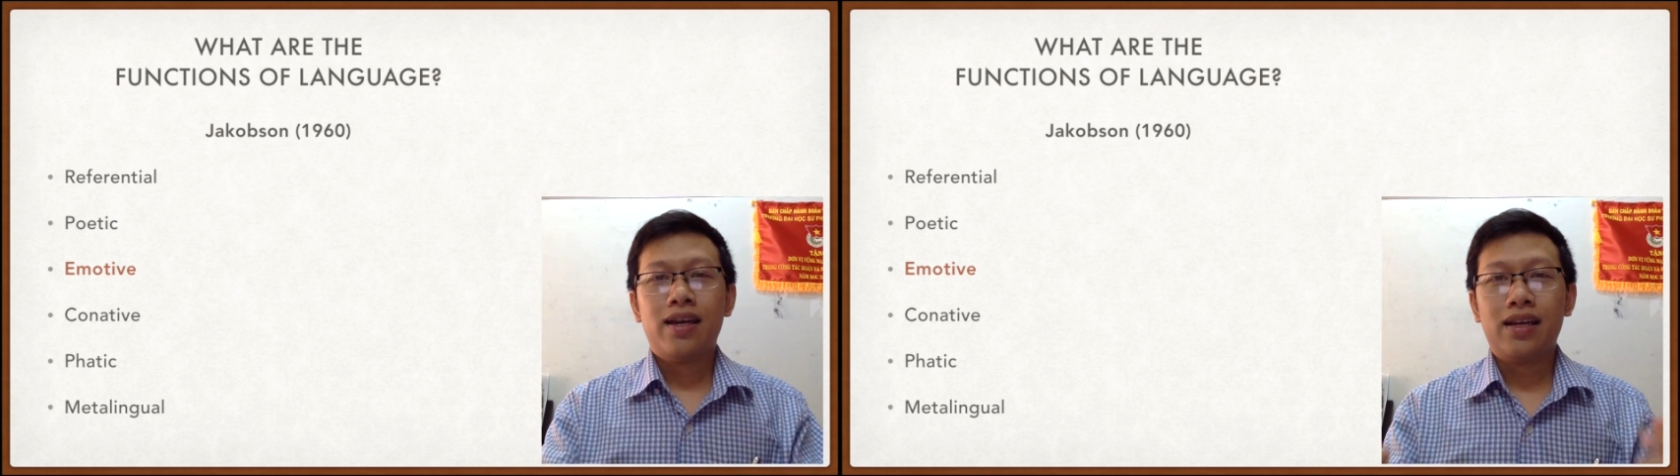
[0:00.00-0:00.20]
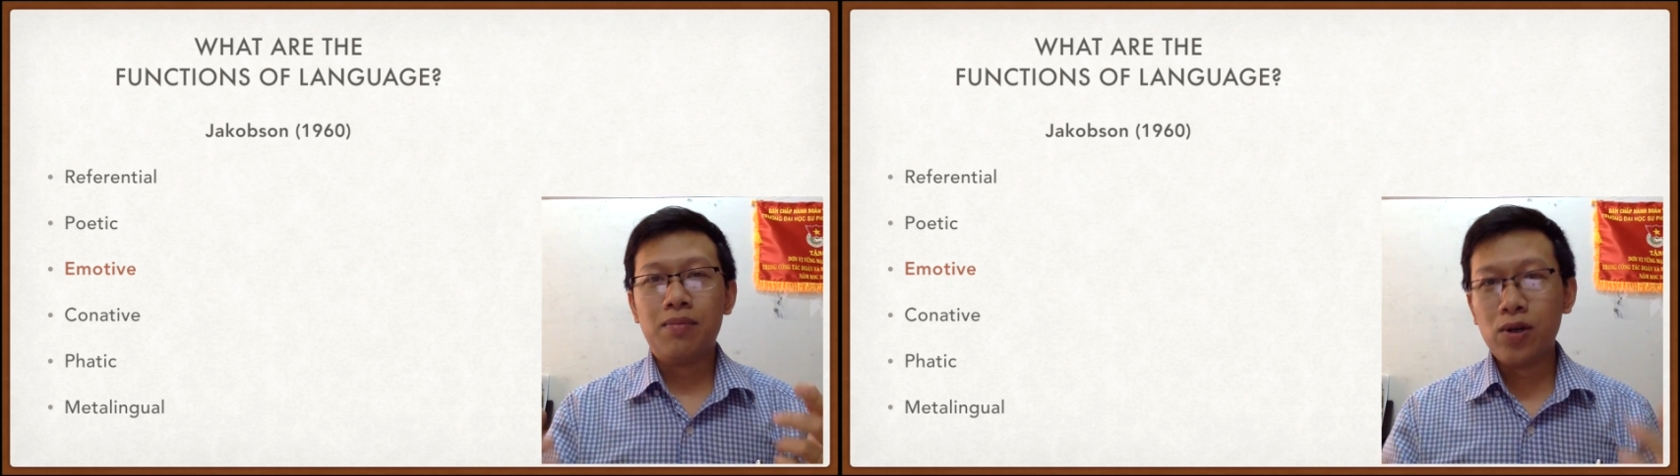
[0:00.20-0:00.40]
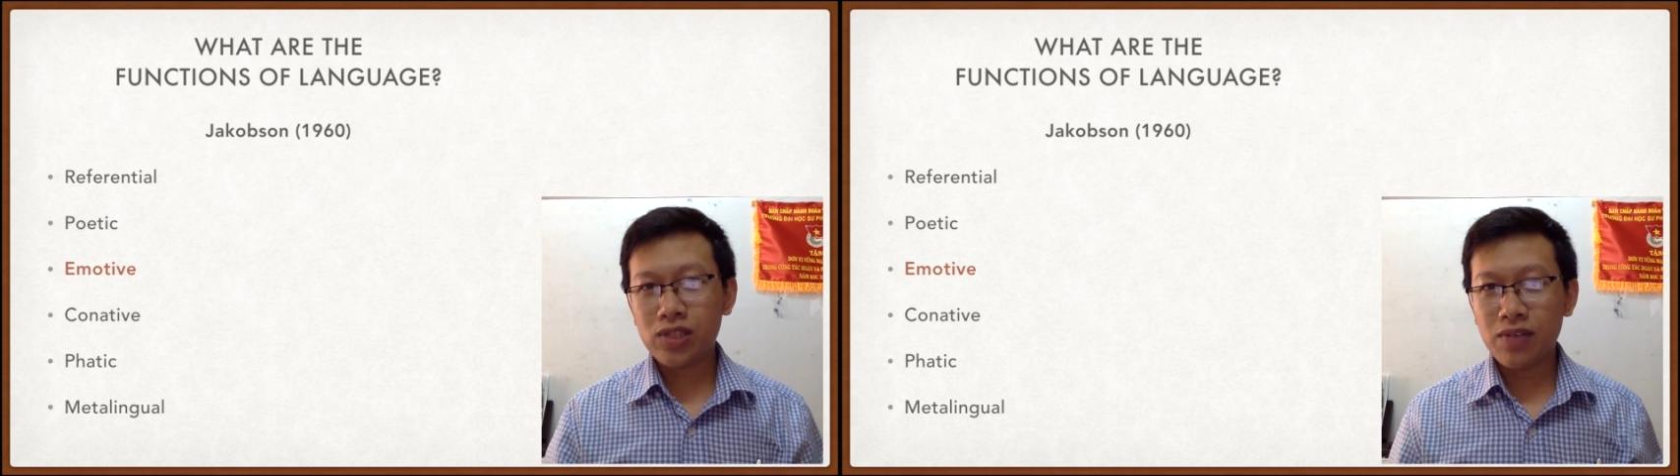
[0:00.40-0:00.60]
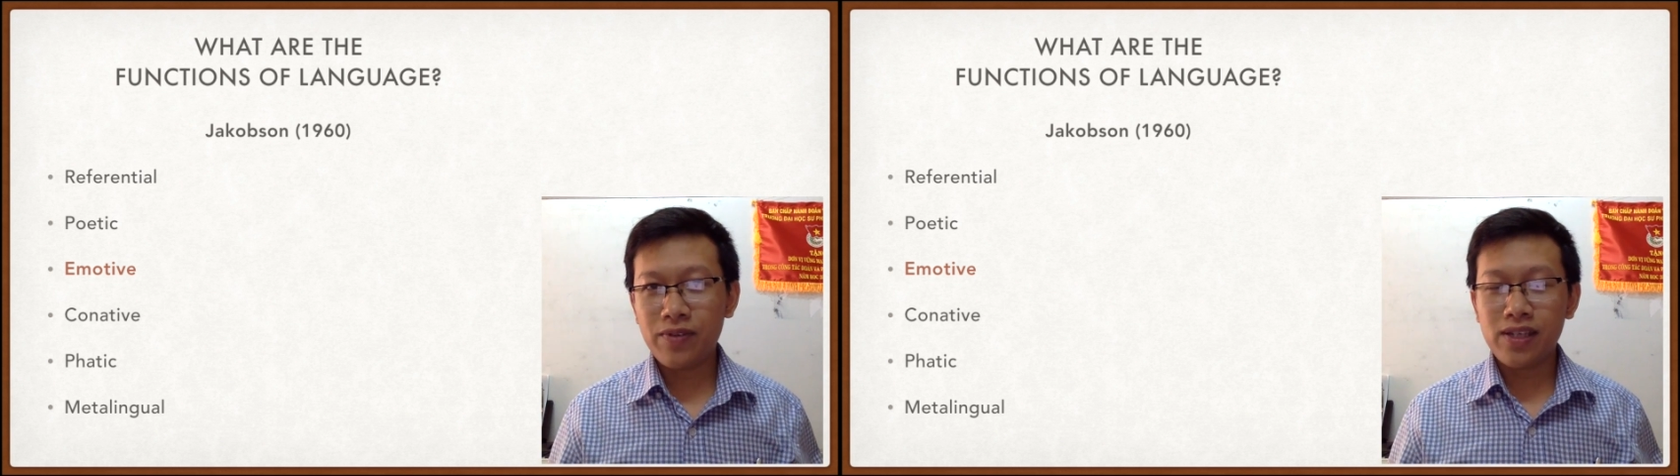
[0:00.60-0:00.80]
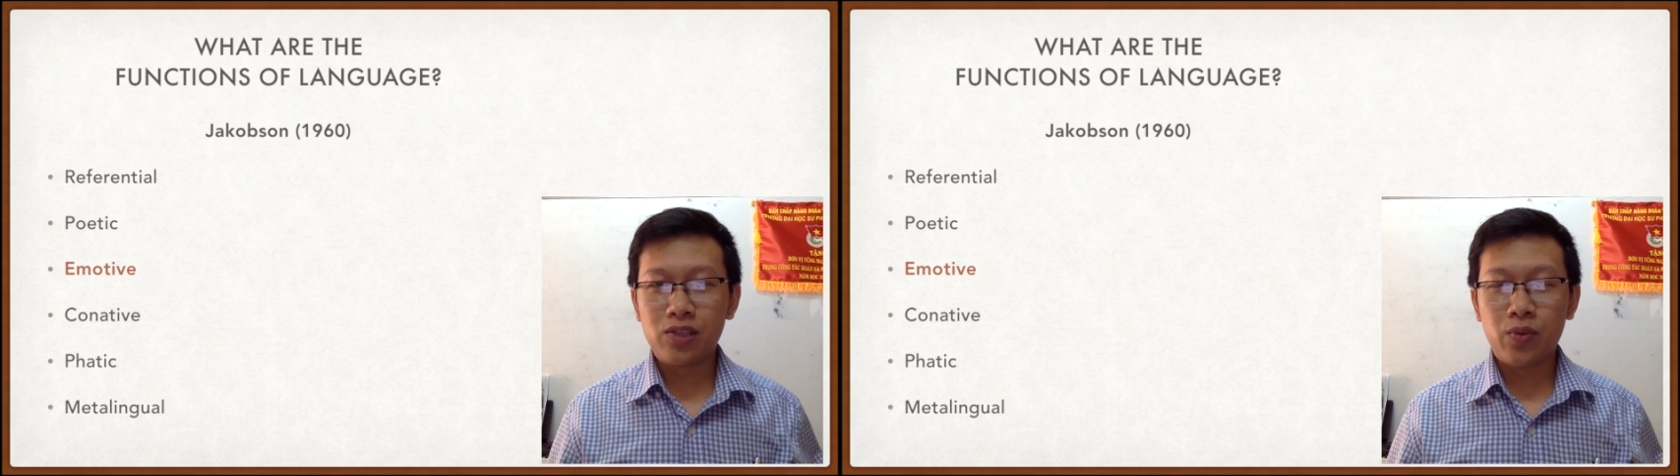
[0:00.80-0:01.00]

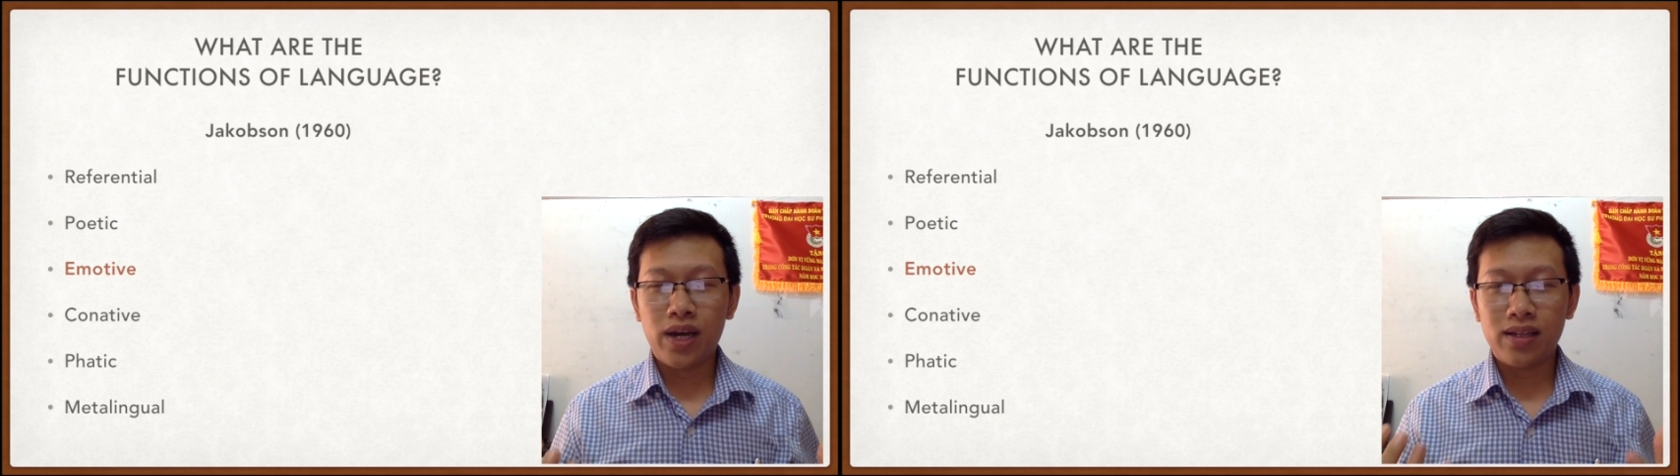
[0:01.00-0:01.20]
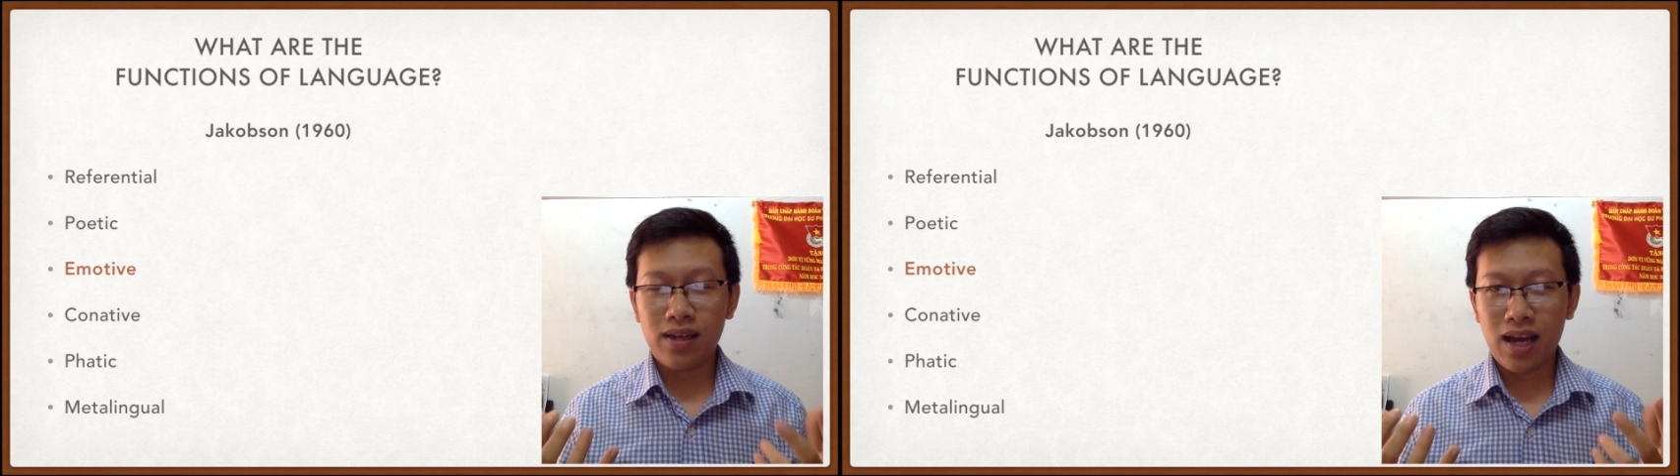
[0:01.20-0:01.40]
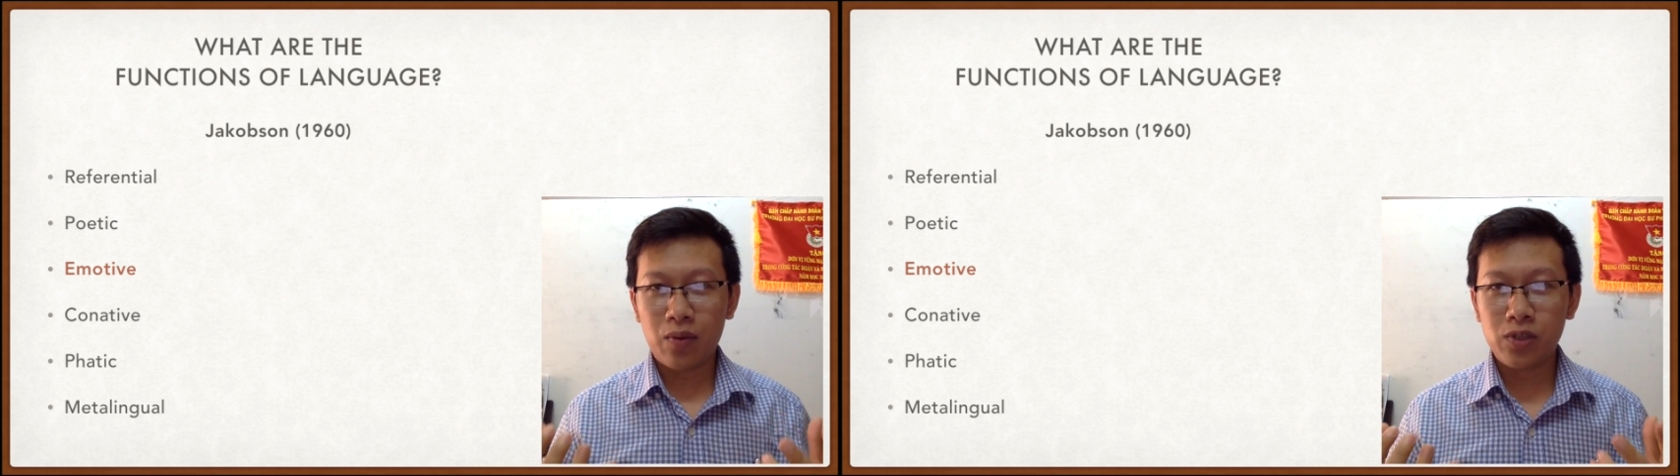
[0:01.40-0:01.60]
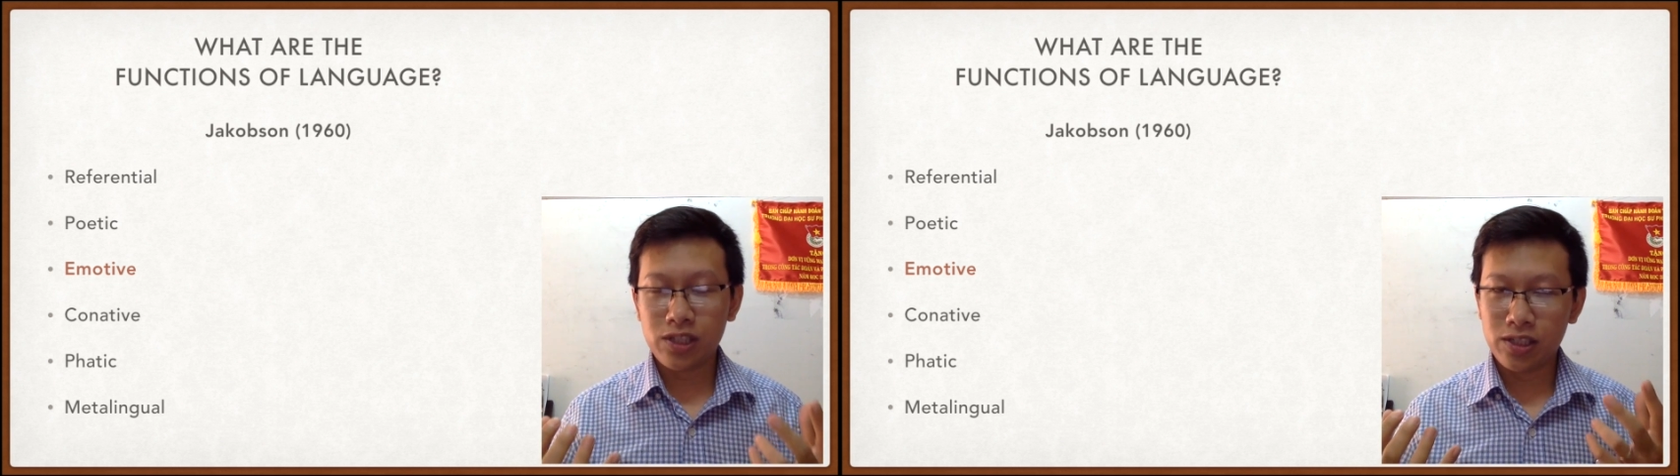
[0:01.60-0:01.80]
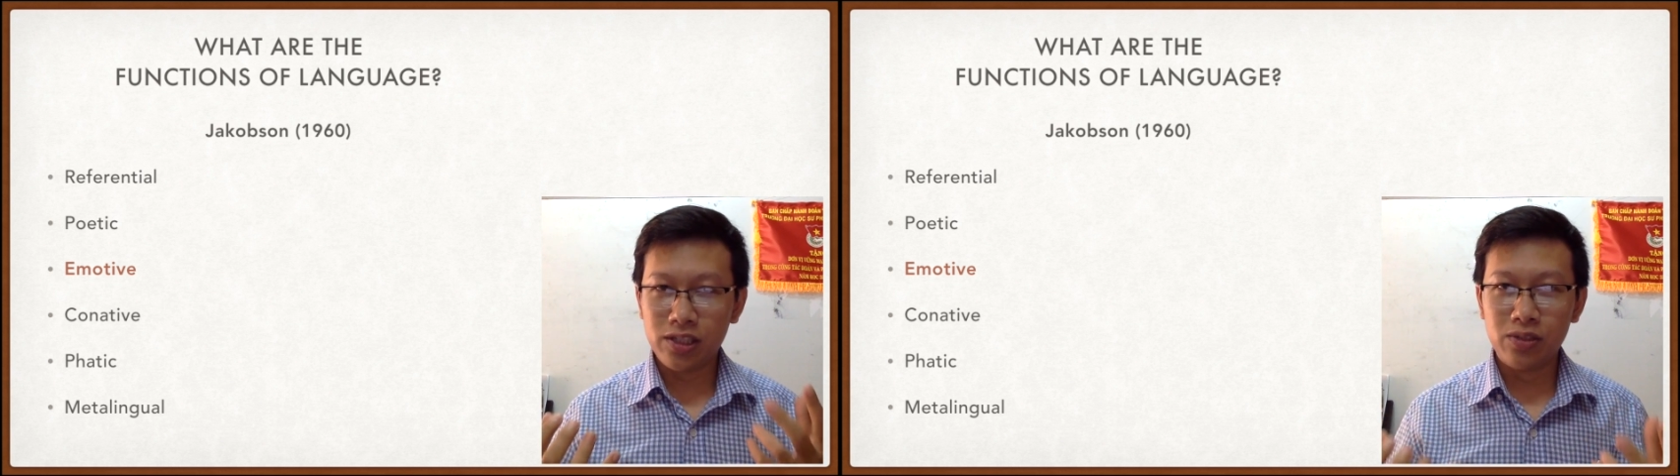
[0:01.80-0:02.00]
Emotive is when the language
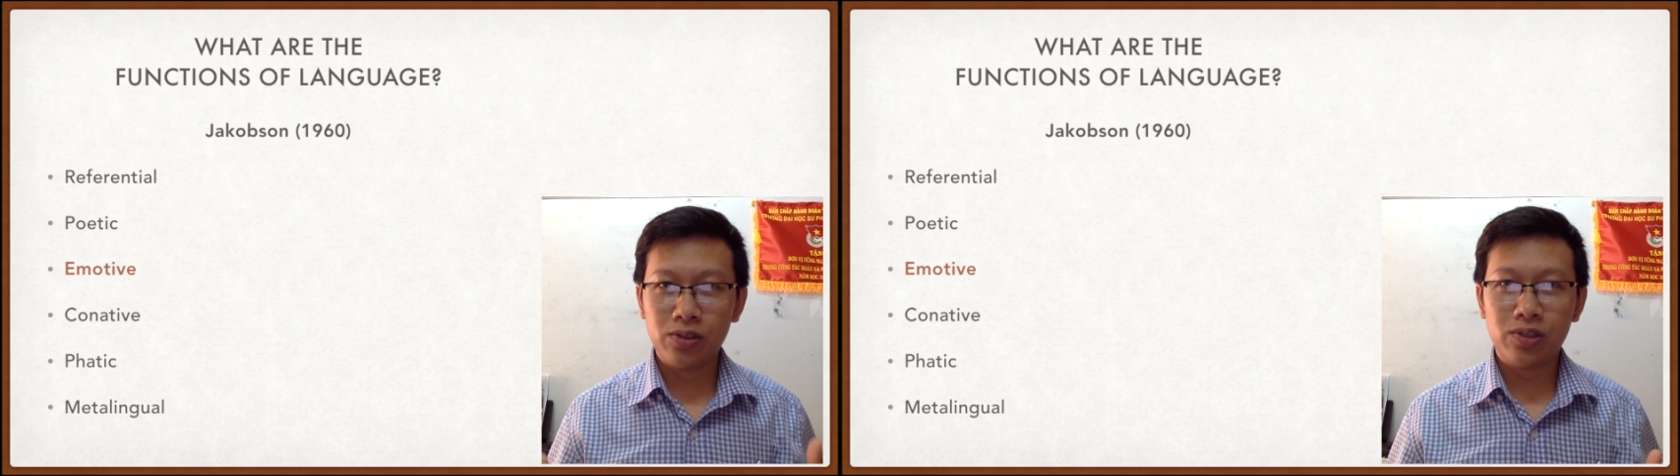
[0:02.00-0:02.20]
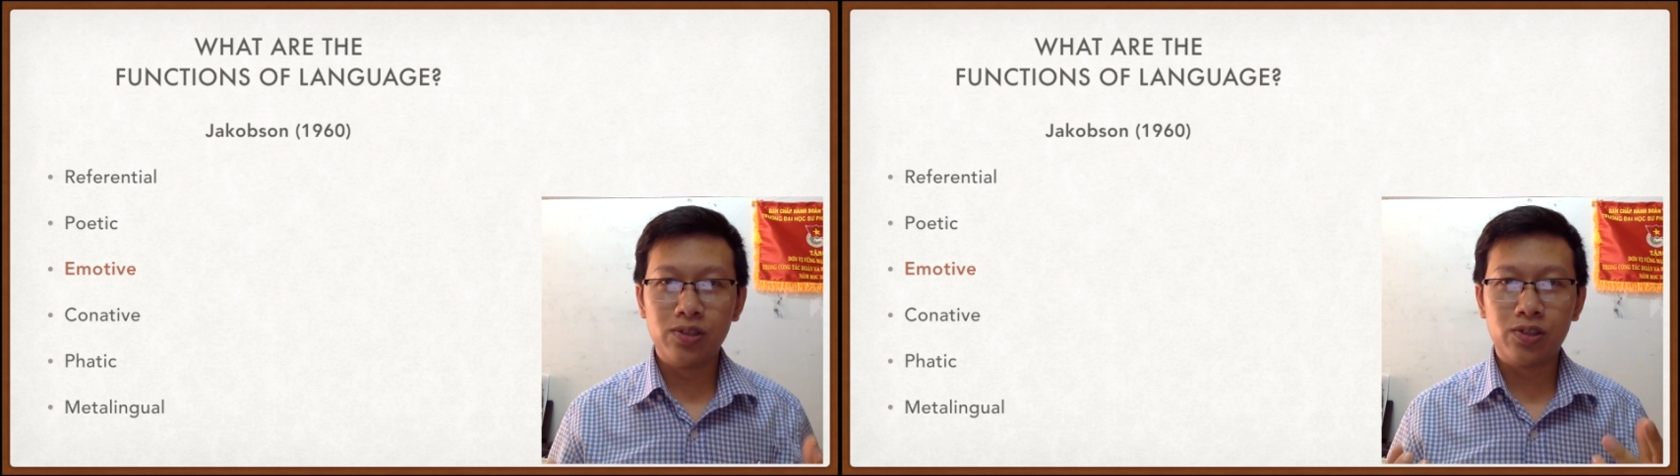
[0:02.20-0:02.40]
is used to